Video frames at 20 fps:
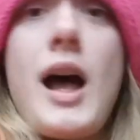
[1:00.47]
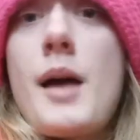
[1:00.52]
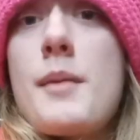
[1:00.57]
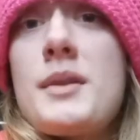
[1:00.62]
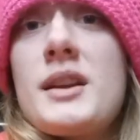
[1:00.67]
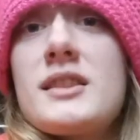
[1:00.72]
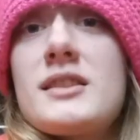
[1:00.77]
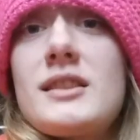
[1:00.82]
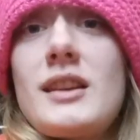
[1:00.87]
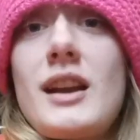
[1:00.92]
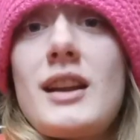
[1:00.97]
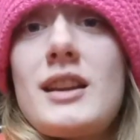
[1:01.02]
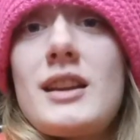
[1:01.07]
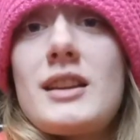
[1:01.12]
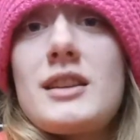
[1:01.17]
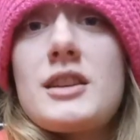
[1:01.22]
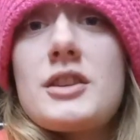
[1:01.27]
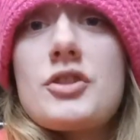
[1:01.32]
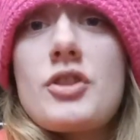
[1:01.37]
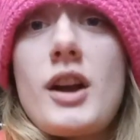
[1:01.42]
I'm
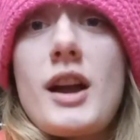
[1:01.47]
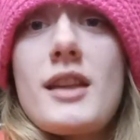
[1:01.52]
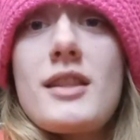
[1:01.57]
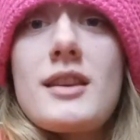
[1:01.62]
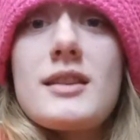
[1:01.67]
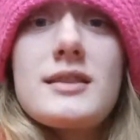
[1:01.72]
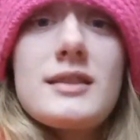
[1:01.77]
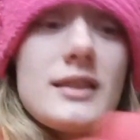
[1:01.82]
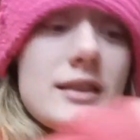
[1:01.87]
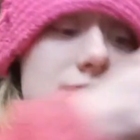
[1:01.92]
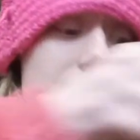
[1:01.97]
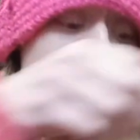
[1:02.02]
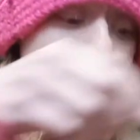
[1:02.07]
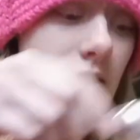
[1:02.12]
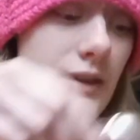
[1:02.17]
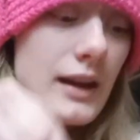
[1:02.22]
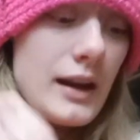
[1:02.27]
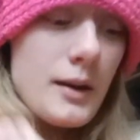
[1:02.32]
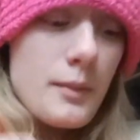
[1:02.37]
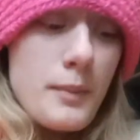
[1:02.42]
excited to try this. This
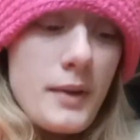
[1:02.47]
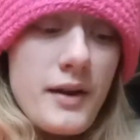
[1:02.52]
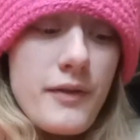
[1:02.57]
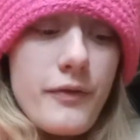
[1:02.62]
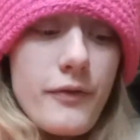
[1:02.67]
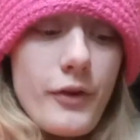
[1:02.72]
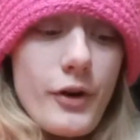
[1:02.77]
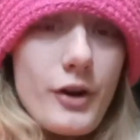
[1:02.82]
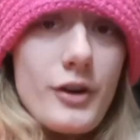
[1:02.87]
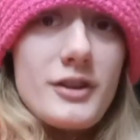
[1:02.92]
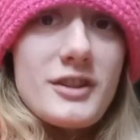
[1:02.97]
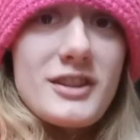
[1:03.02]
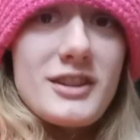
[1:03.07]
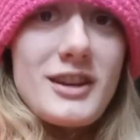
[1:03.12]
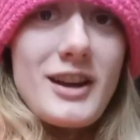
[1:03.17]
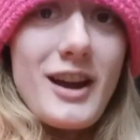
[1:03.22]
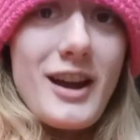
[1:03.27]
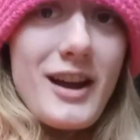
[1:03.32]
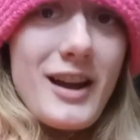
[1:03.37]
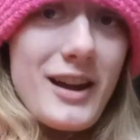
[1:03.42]
is like my first
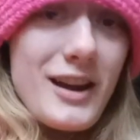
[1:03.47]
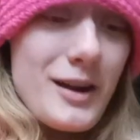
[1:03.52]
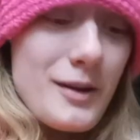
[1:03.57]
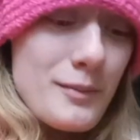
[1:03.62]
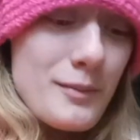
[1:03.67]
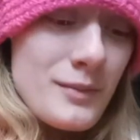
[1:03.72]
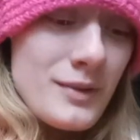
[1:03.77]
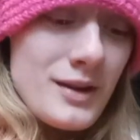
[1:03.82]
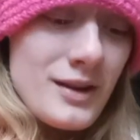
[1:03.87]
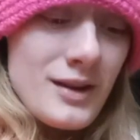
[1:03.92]
time,